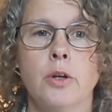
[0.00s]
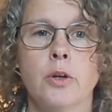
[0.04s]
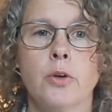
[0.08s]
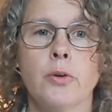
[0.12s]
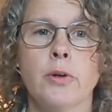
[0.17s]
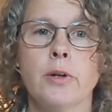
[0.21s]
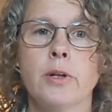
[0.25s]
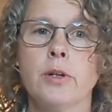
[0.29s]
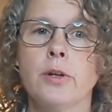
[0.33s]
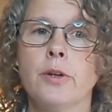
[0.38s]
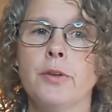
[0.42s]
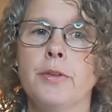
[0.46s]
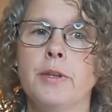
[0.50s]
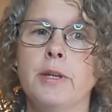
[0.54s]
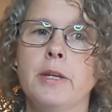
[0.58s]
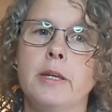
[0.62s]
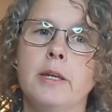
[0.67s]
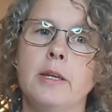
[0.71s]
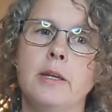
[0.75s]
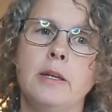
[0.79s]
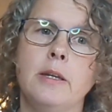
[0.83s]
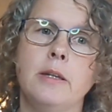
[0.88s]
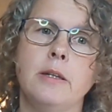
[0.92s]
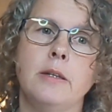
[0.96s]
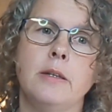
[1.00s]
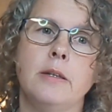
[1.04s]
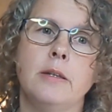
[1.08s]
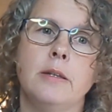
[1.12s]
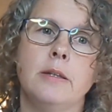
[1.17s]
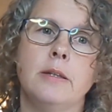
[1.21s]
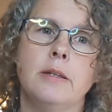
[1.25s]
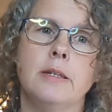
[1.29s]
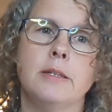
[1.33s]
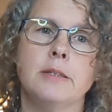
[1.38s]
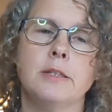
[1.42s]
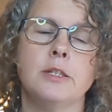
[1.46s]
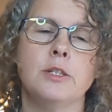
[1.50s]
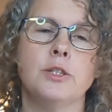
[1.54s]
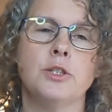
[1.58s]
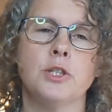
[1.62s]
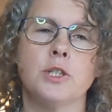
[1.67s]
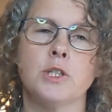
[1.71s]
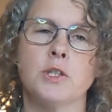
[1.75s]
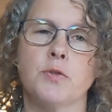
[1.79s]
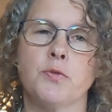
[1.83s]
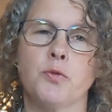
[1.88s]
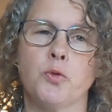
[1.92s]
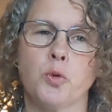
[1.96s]
Critical thinking isn't
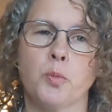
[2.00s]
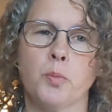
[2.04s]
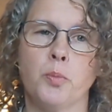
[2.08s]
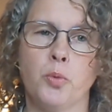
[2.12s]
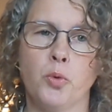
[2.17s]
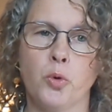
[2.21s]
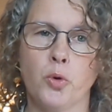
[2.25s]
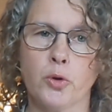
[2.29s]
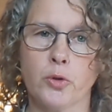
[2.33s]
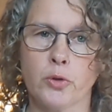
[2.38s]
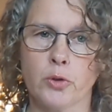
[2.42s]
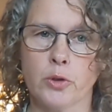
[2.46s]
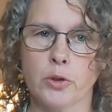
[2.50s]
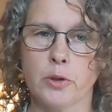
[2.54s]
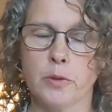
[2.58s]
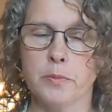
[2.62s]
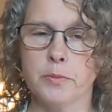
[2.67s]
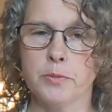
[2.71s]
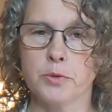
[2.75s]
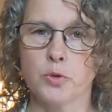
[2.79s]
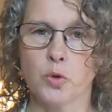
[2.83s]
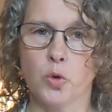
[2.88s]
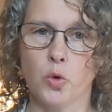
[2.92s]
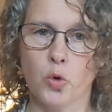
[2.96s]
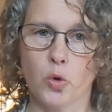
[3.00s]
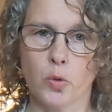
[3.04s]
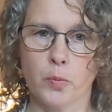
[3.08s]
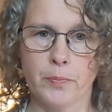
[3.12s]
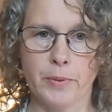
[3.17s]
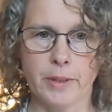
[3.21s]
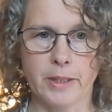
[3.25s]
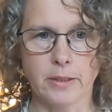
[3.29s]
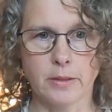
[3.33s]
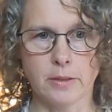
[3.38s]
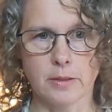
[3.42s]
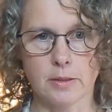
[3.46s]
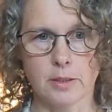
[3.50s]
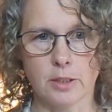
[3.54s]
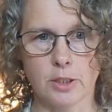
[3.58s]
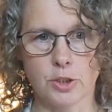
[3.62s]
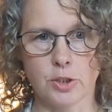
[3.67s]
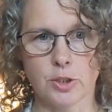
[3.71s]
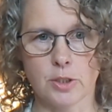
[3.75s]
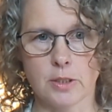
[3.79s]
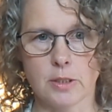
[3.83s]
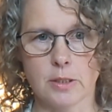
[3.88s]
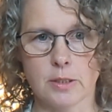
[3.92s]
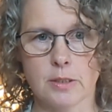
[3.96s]
just for boardrooms or big
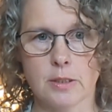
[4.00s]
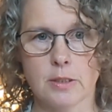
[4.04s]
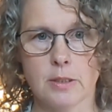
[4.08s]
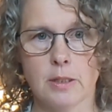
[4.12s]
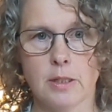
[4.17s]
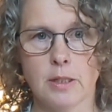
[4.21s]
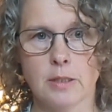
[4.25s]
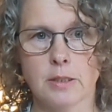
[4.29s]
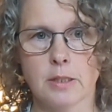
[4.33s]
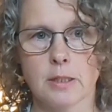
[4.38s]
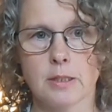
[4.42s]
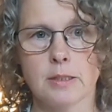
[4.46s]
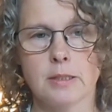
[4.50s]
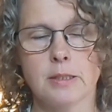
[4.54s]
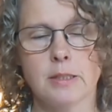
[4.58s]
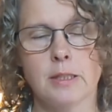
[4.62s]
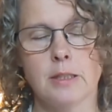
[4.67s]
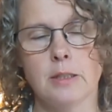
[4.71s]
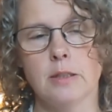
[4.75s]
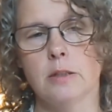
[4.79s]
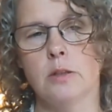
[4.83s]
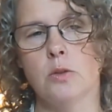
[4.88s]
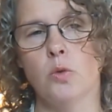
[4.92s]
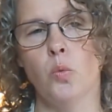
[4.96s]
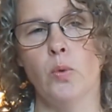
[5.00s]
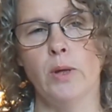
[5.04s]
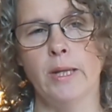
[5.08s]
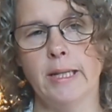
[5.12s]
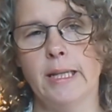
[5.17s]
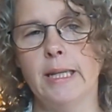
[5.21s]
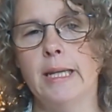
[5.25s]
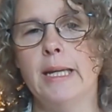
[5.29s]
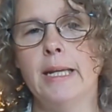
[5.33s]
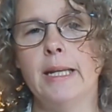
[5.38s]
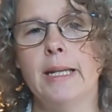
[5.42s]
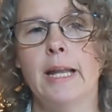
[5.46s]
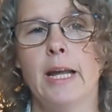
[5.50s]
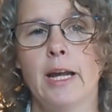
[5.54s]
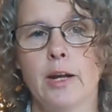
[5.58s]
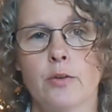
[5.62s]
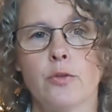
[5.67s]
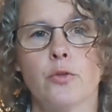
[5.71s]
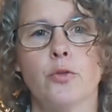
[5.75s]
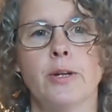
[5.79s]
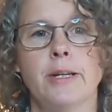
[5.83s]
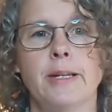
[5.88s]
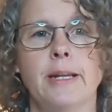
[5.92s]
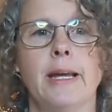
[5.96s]
decisions. It's a skill we need
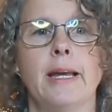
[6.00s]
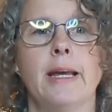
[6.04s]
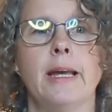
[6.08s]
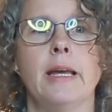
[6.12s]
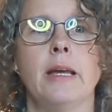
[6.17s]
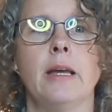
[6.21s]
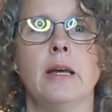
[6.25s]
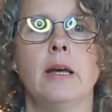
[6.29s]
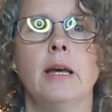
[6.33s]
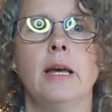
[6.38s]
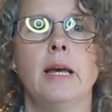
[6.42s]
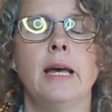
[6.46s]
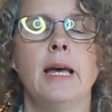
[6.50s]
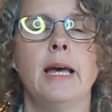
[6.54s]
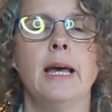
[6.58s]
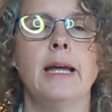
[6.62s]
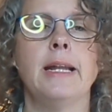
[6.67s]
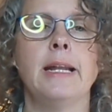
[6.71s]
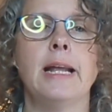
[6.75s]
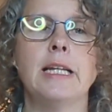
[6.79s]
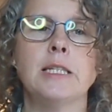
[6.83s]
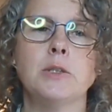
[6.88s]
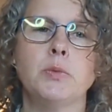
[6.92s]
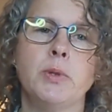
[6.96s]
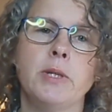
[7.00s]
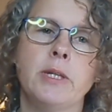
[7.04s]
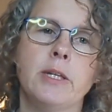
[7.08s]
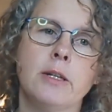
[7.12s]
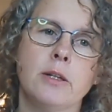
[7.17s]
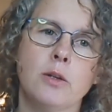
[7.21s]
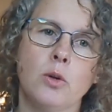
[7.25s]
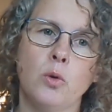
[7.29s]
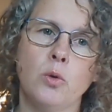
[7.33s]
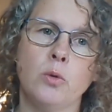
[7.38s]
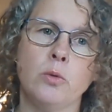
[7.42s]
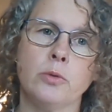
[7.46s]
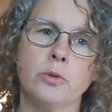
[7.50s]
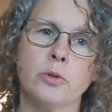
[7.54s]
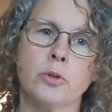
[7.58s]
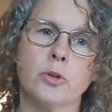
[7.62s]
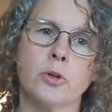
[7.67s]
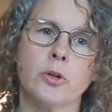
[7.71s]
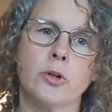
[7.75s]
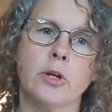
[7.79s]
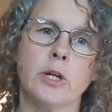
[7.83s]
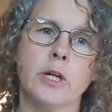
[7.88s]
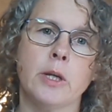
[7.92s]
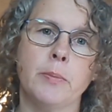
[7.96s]
every day. And as we get
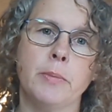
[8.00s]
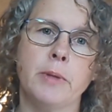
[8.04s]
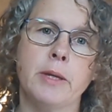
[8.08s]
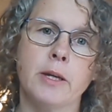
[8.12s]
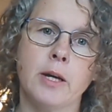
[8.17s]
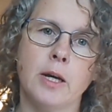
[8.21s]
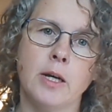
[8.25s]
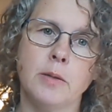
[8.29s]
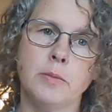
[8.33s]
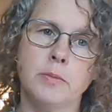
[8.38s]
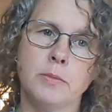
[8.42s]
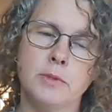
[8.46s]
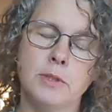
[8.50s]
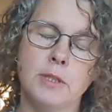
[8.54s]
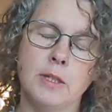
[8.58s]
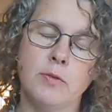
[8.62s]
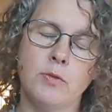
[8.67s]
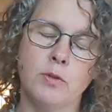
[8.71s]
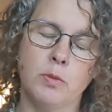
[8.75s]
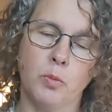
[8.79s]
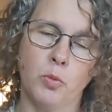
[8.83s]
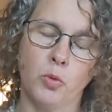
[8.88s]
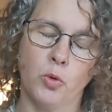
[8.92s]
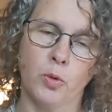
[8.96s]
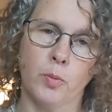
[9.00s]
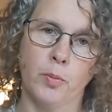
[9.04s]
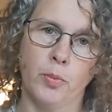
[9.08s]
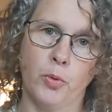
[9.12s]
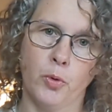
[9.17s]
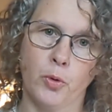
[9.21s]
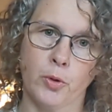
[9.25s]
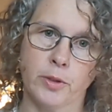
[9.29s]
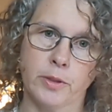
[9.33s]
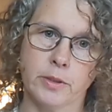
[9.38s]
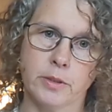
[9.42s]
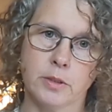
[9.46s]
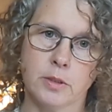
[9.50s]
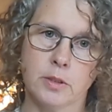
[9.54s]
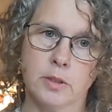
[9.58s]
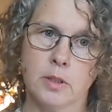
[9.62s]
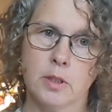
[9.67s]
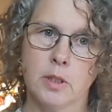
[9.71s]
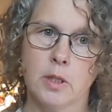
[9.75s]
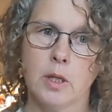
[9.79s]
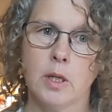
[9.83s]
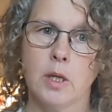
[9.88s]
older, it becomes even more important.